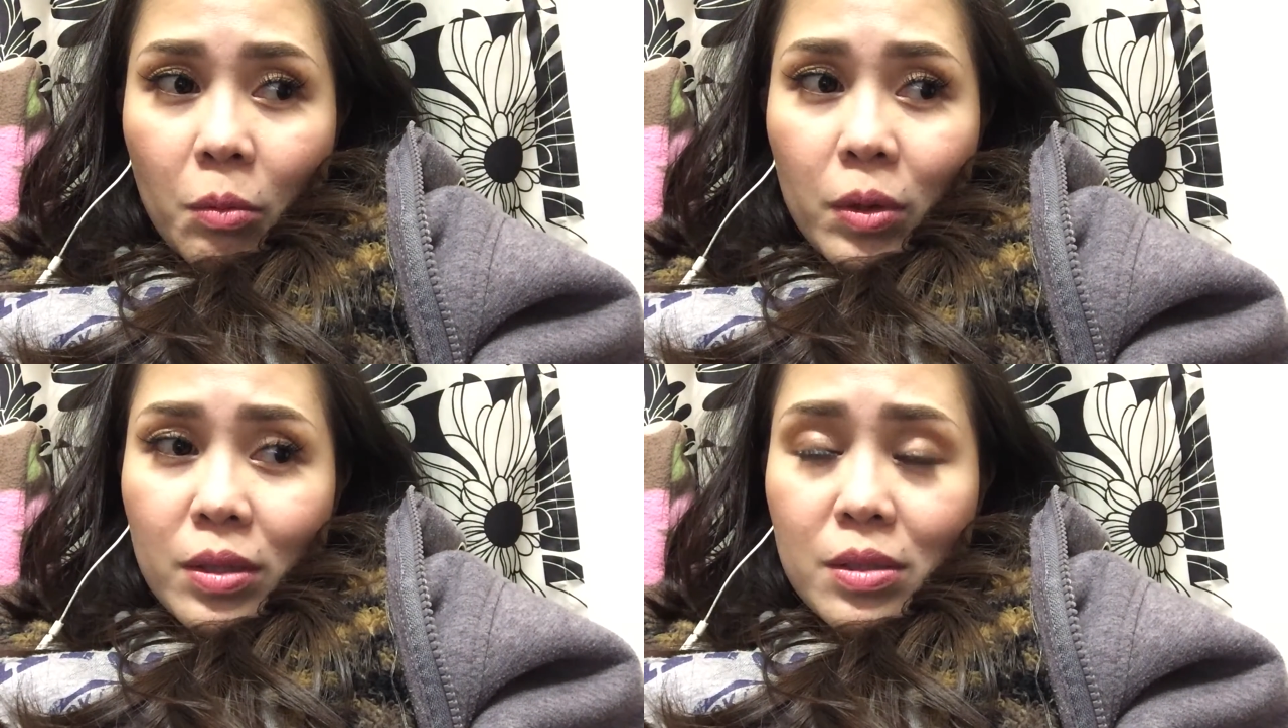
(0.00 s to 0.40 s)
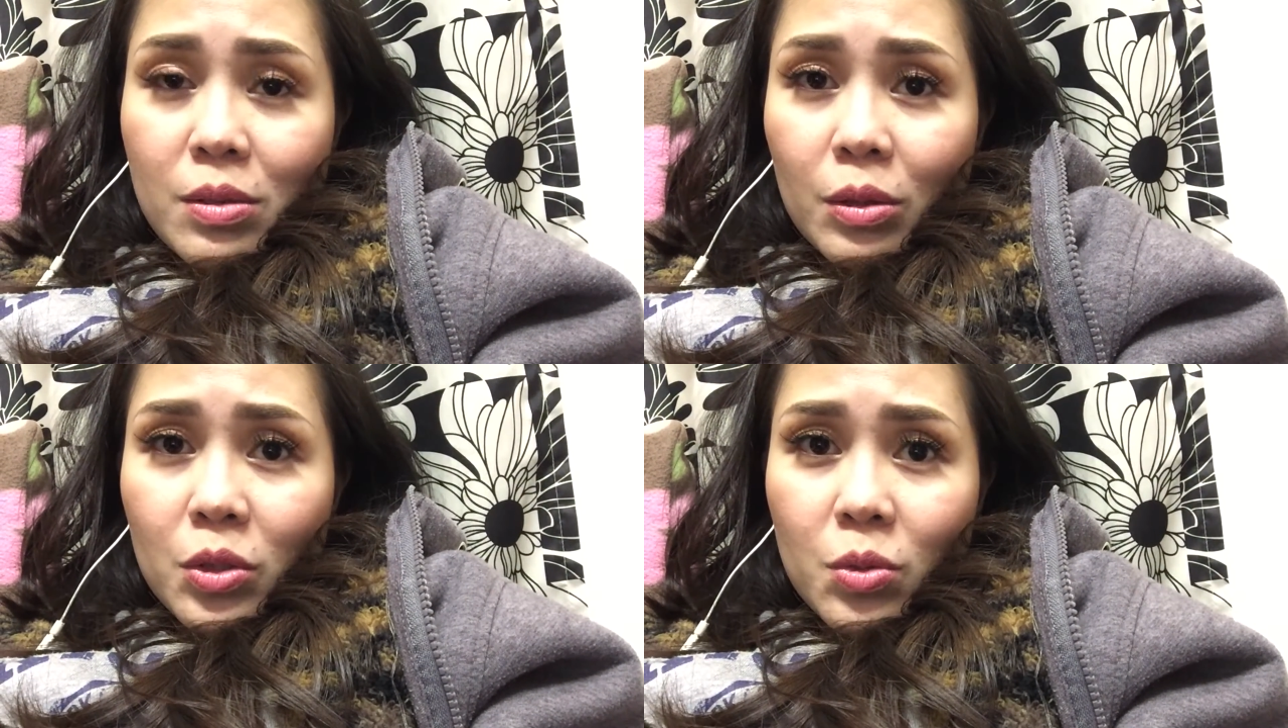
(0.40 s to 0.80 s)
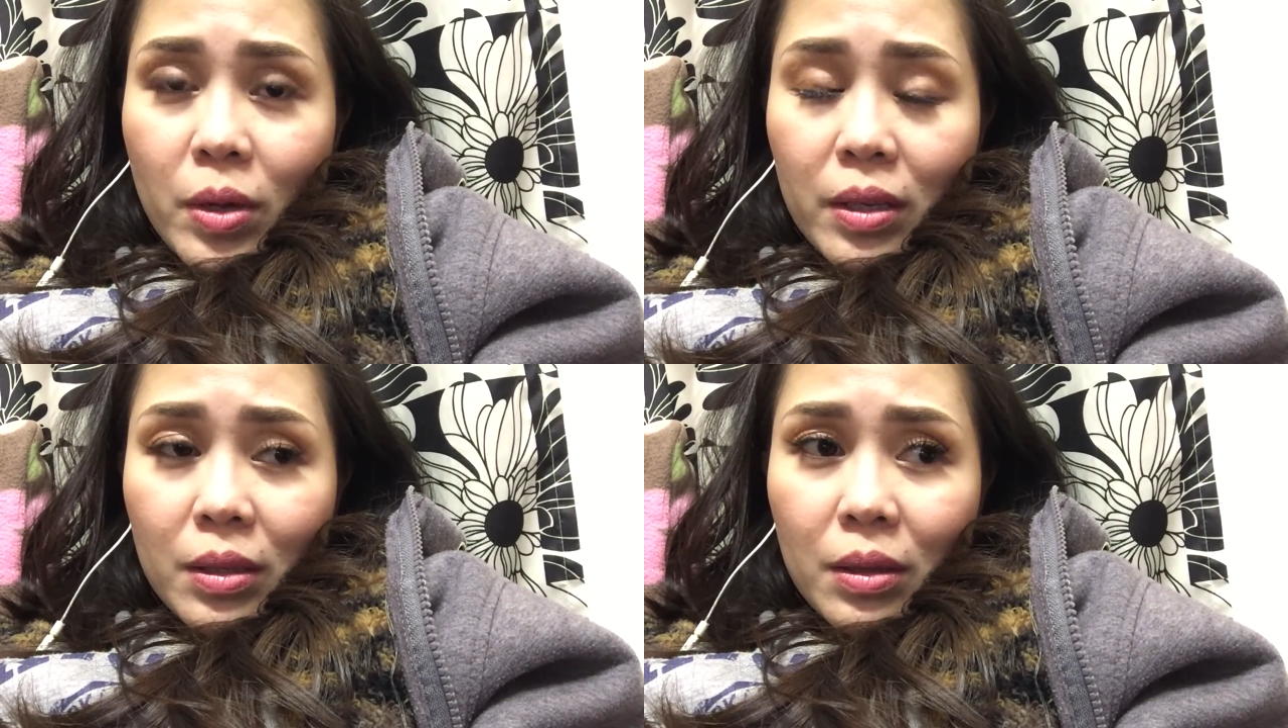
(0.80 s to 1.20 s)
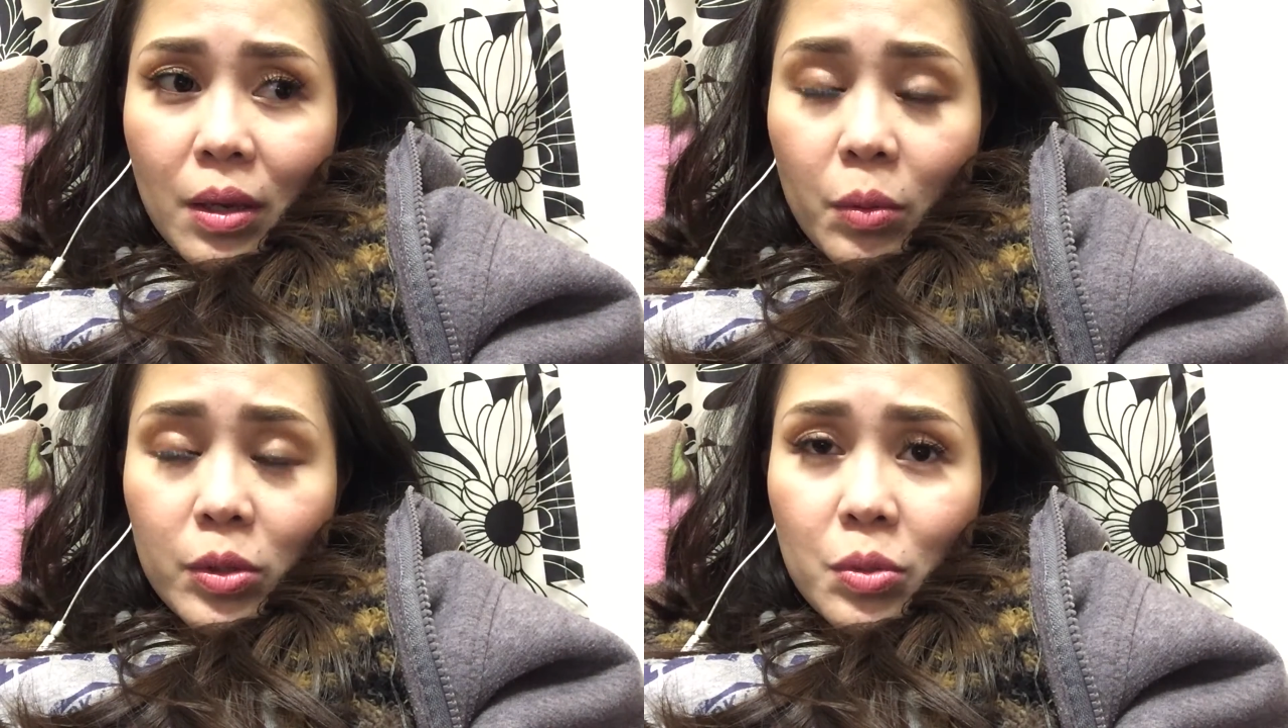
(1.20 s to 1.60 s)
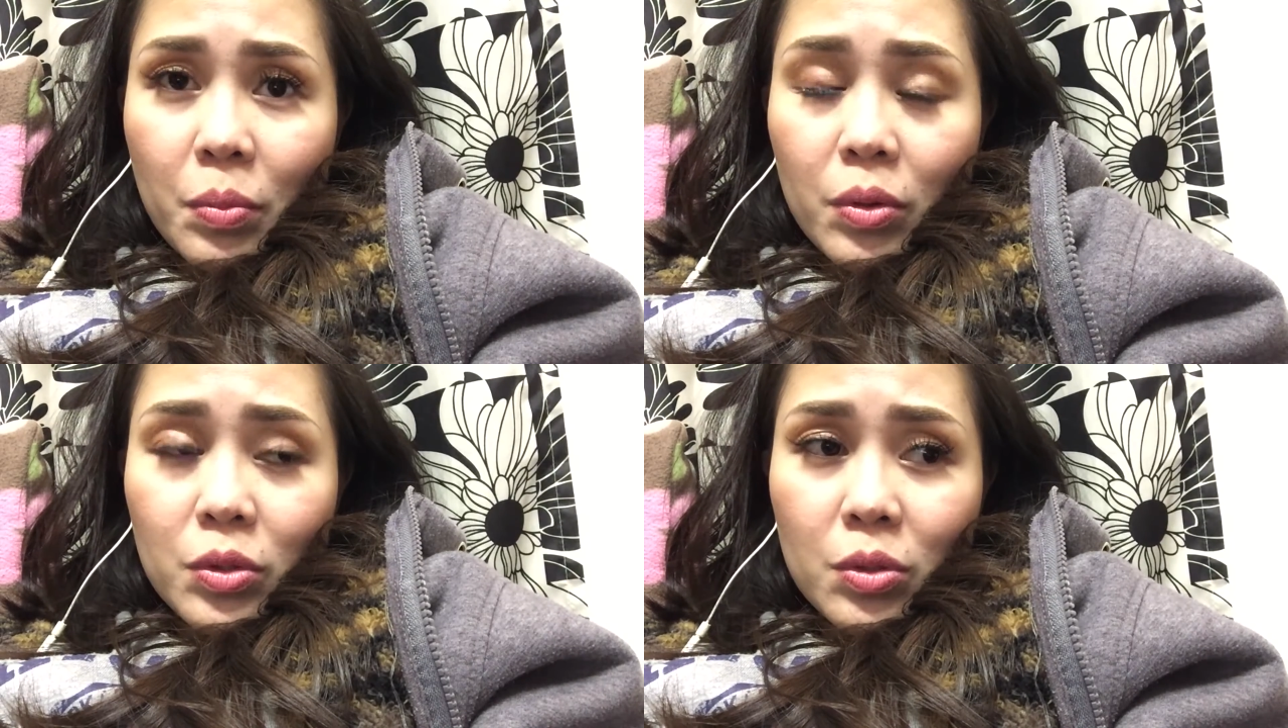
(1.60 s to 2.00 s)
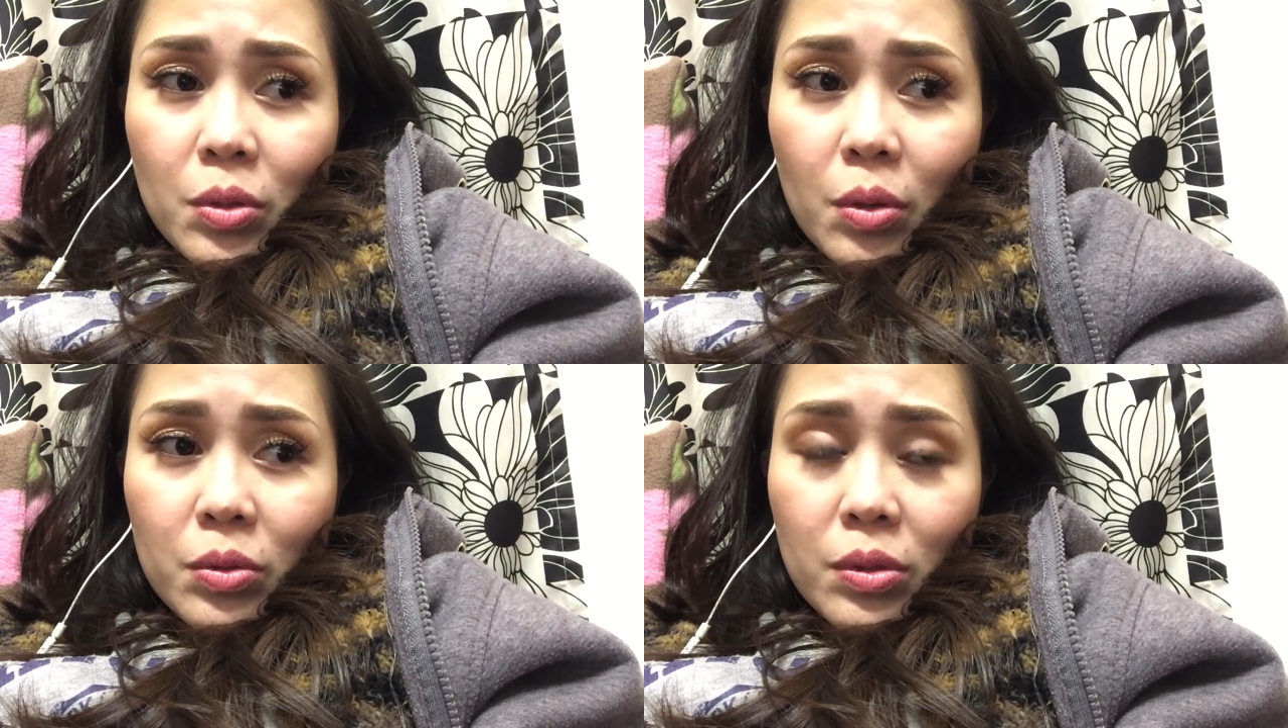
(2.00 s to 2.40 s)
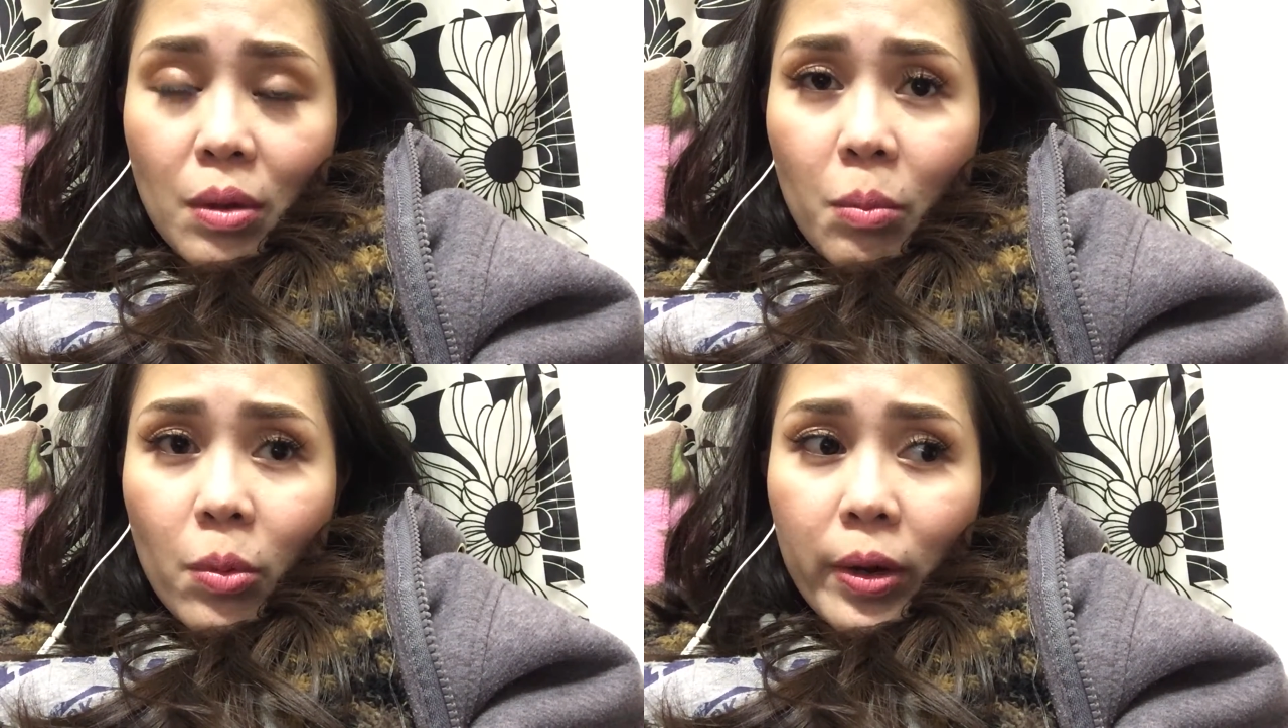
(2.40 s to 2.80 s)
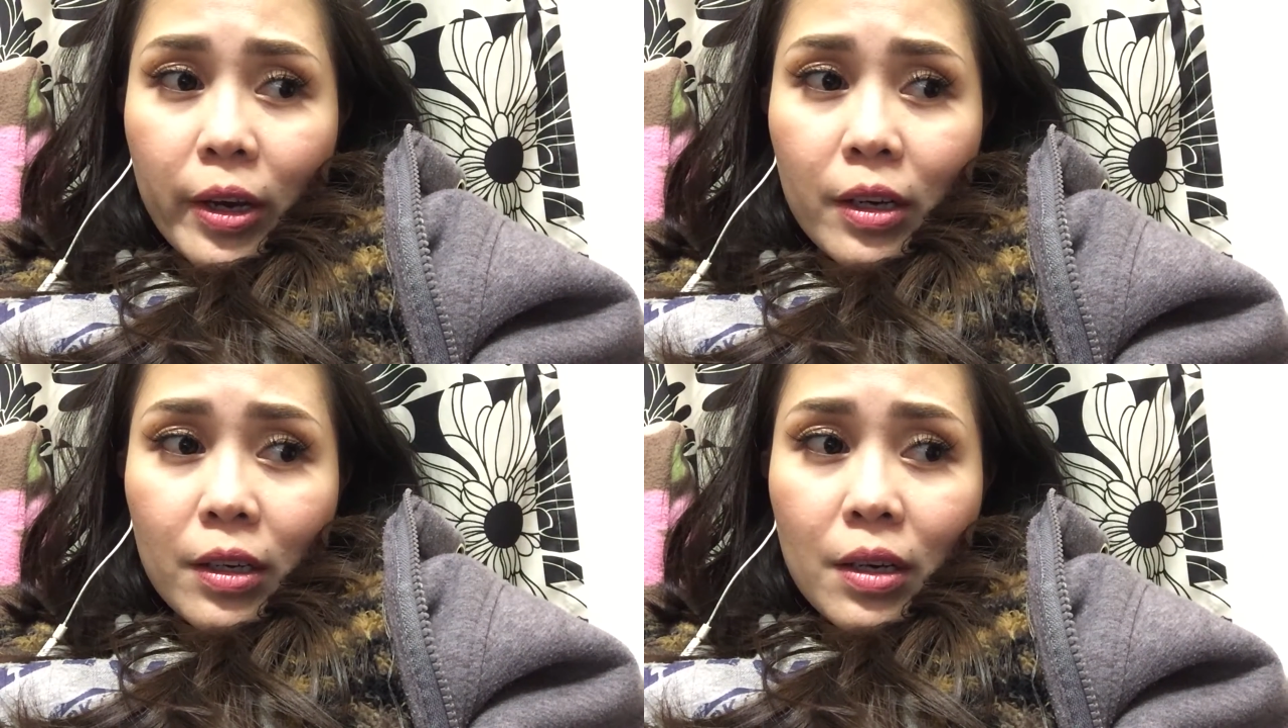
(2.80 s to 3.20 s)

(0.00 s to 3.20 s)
We did not do anything. We're supposed to go somewhere,